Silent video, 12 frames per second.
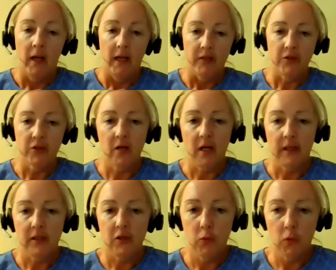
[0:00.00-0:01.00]
took on a
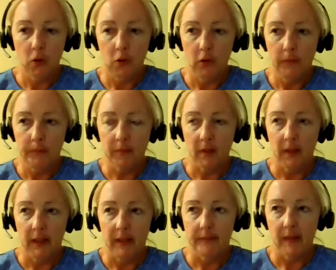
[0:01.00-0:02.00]
new role,
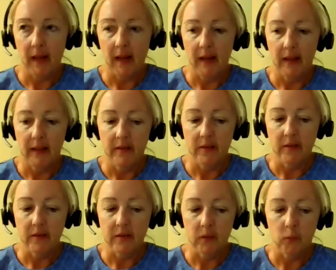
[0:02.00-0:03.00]

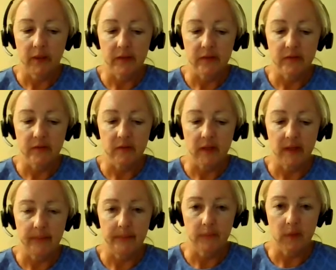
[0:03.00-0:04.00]
and it was kind